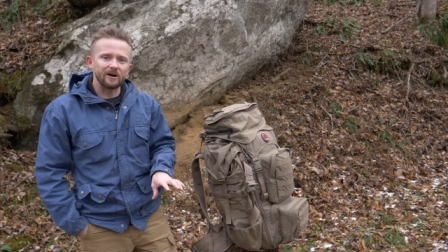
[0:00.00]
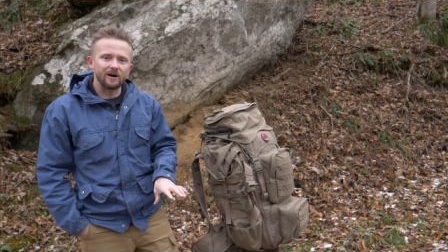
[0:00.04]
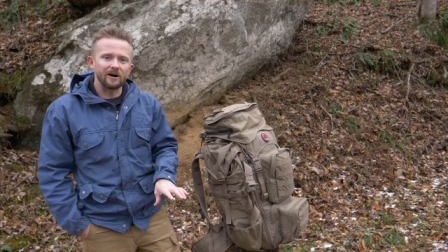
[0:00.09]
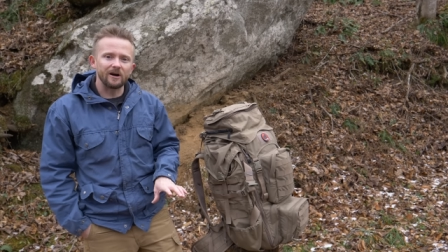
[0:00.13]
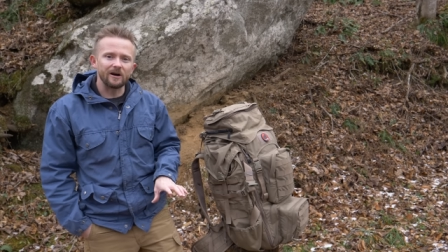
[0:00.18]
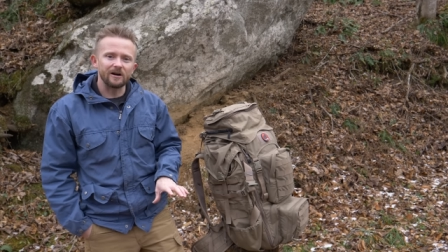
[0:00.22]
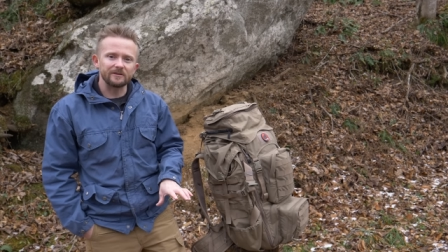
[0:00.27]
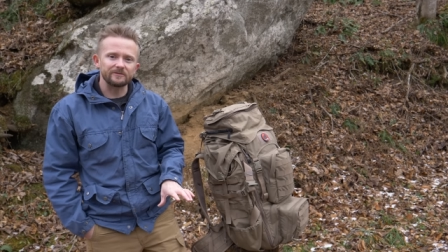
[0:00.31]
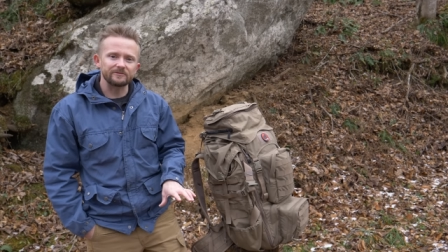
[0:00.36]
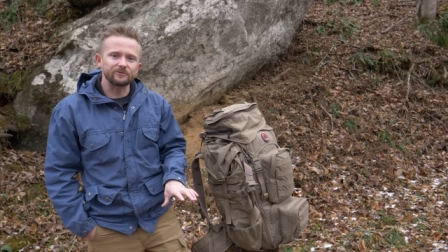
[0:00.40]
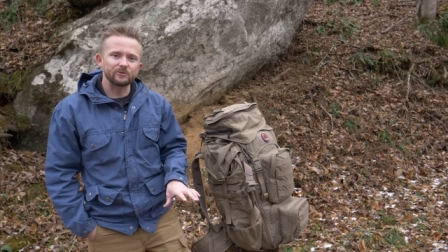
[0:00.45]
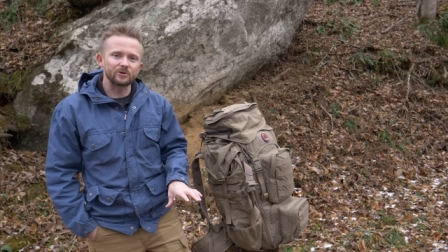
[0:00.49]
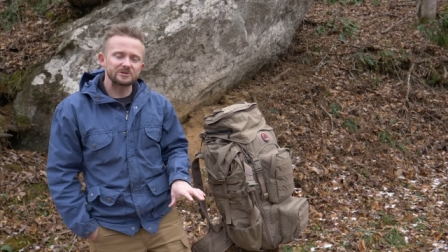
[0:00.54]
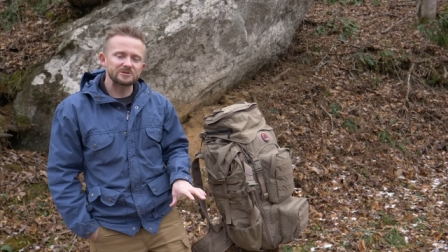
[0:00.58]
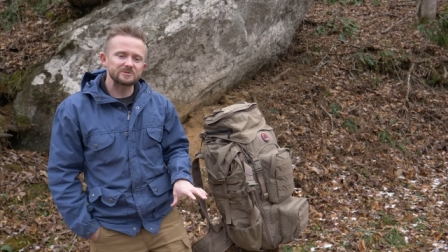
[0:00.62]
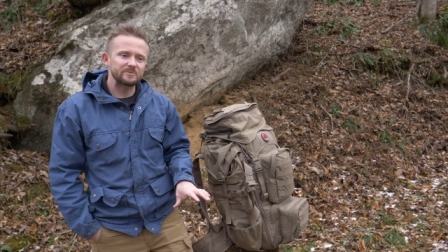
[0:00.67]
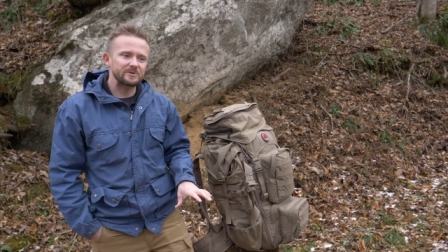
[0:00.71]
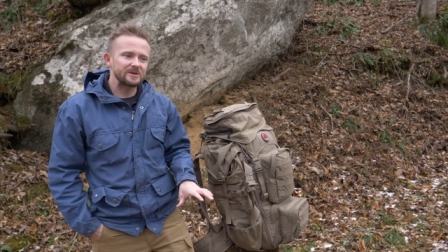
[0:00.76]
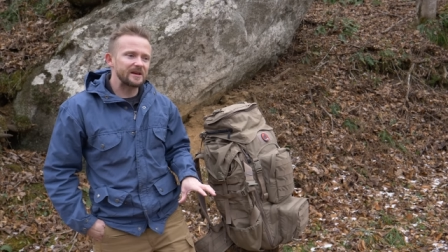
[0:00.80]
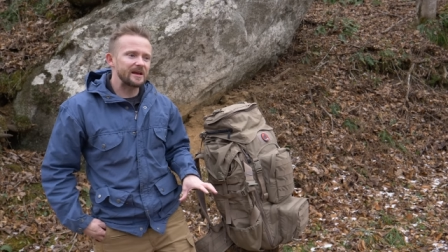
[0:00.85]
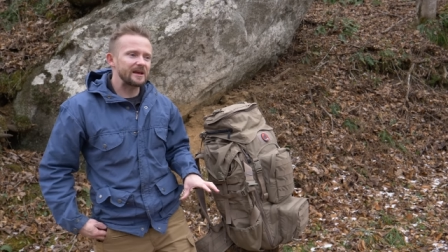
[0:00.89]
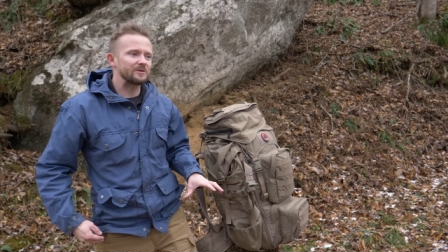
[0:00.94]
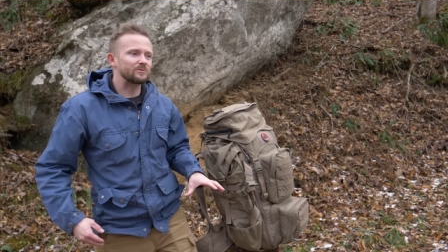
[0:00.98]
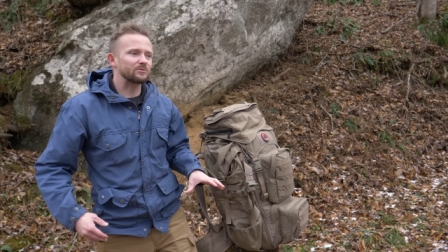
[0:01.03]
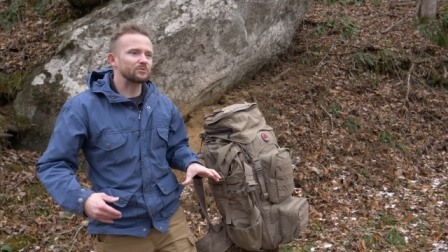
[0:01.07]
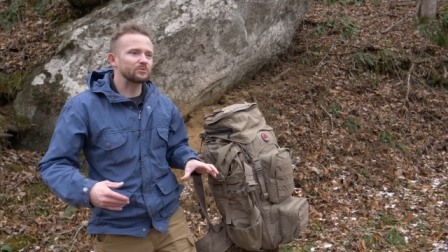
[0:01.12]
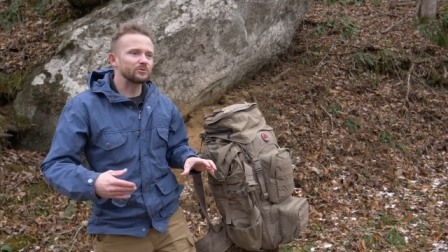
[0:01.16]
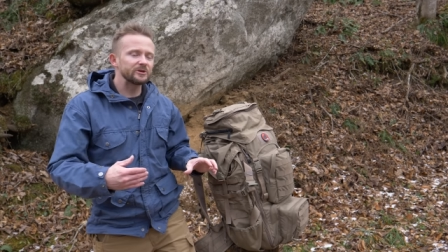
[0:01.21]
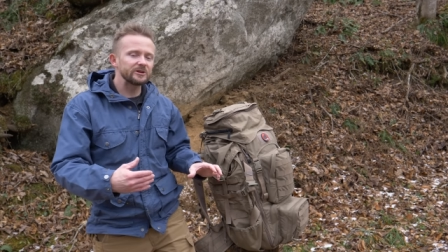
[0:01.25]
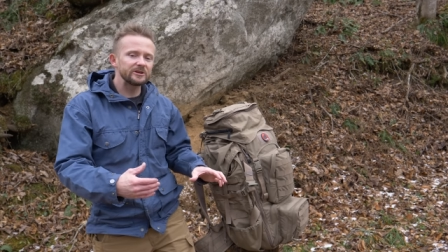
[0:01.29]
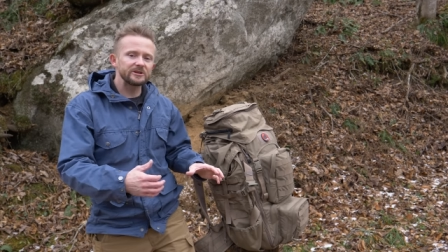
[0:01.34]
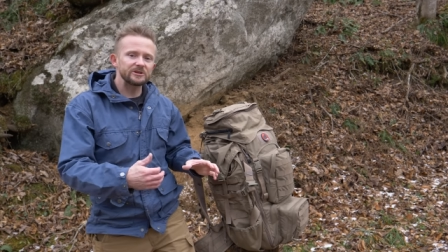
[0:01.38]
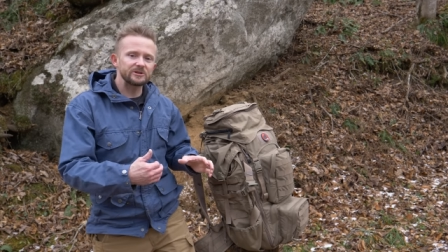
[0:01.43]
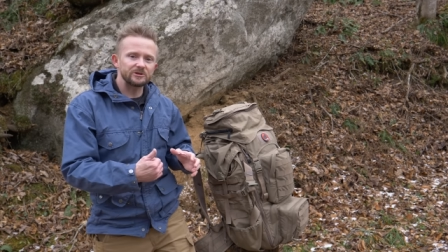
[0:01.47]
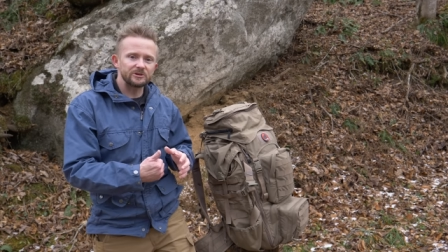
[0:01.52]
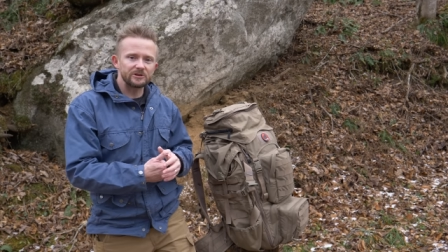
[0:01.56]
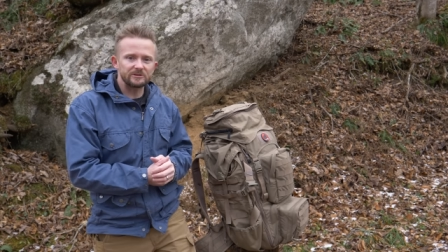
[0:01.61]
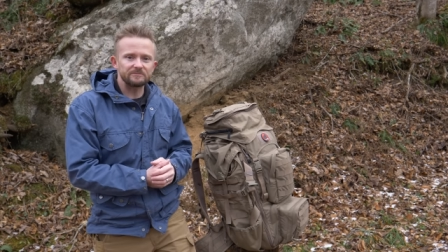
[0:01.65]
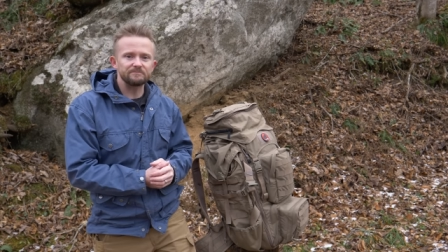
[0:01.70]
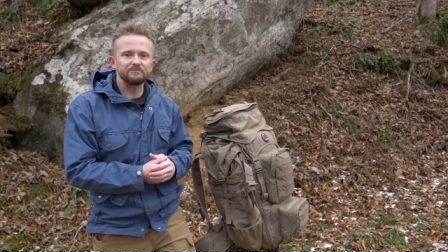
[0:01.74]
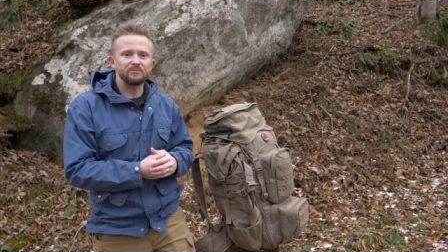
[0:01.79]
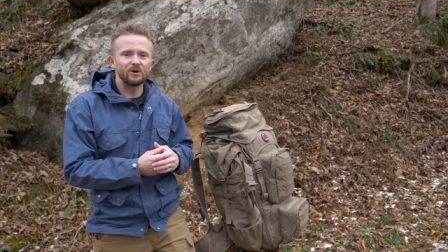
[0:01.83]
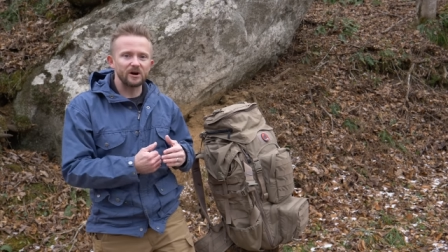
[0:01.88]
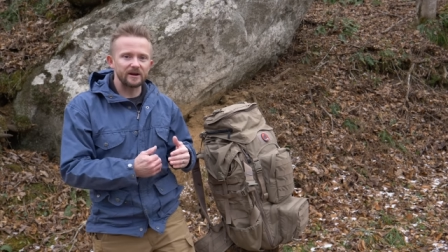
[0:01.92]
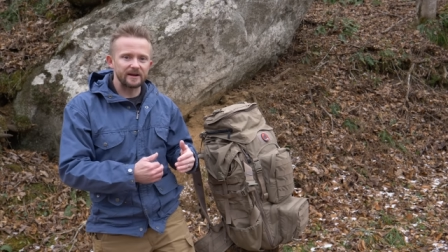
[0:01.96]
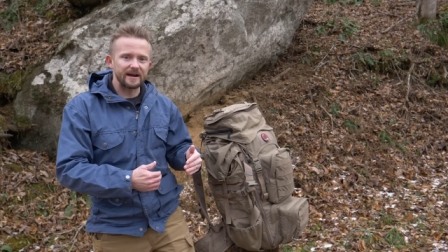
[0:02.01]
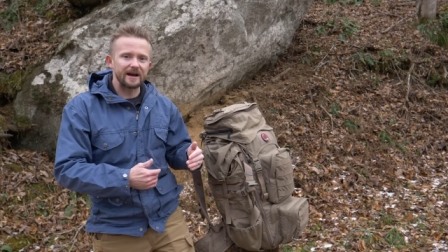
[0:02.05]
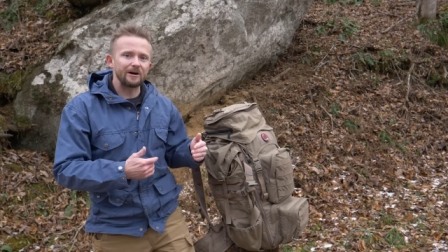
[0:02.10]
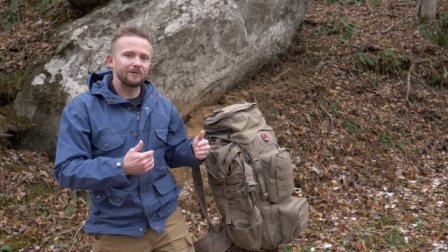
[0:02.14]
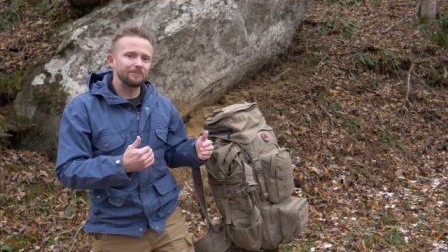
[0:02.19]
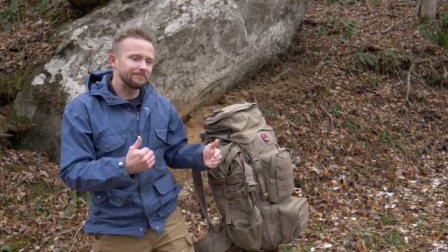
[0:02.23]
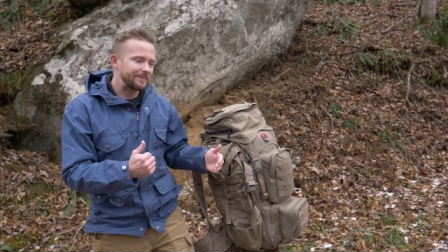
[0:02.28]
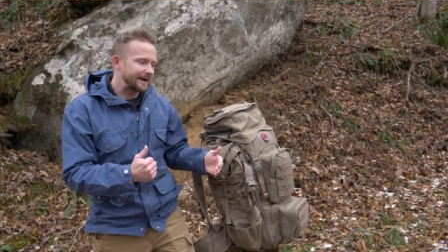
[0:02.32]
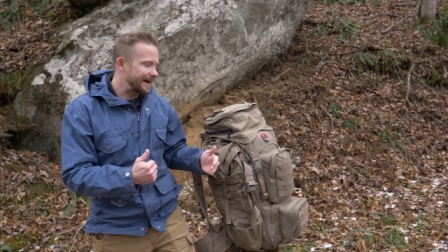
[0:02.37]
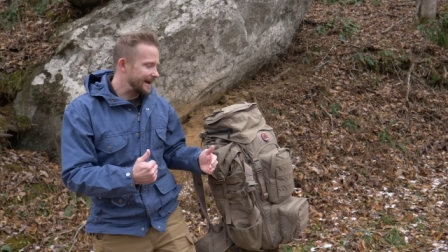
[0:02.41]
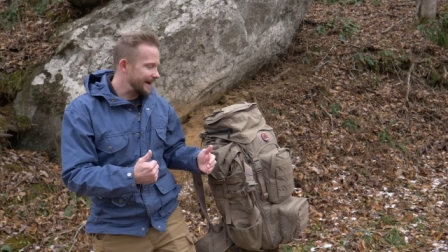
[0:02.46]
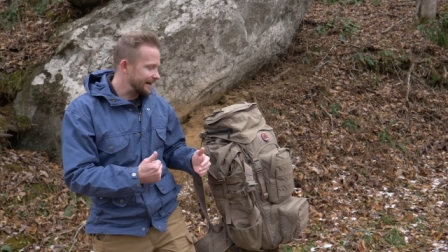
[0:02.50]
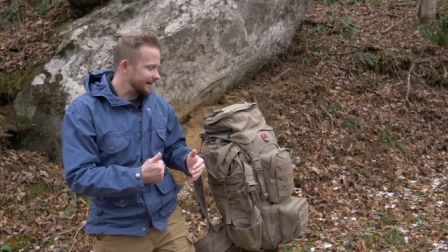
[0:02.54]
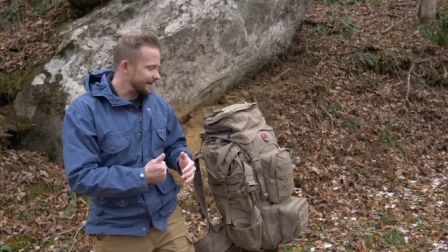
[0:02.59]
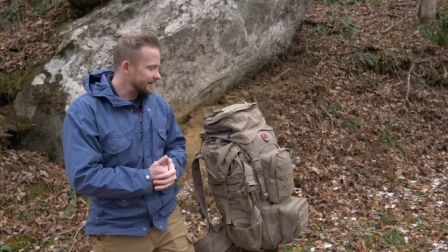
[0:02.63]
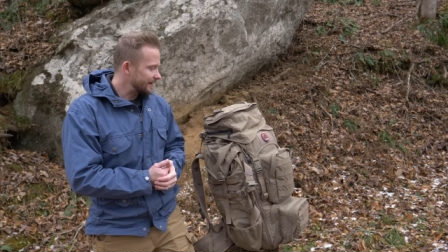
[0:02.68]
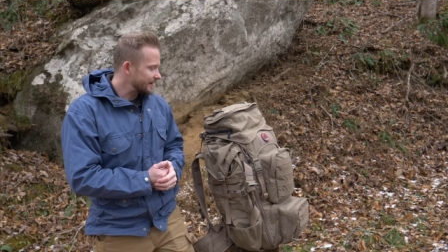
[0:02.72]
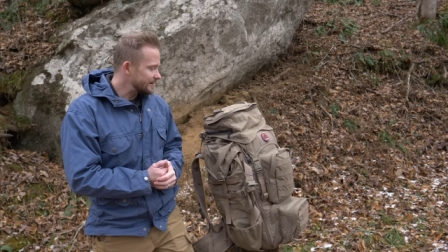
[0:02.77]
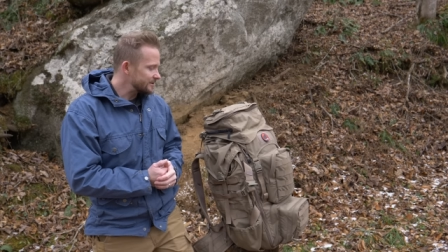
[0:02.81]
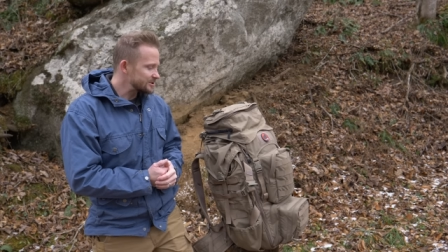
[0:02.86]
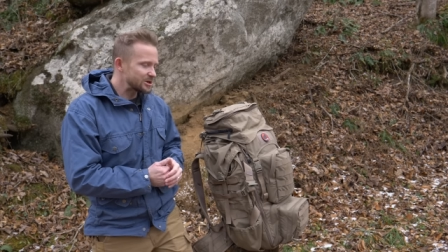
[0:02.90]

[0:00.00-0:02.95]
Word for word: on for it to be a really good bug out bag.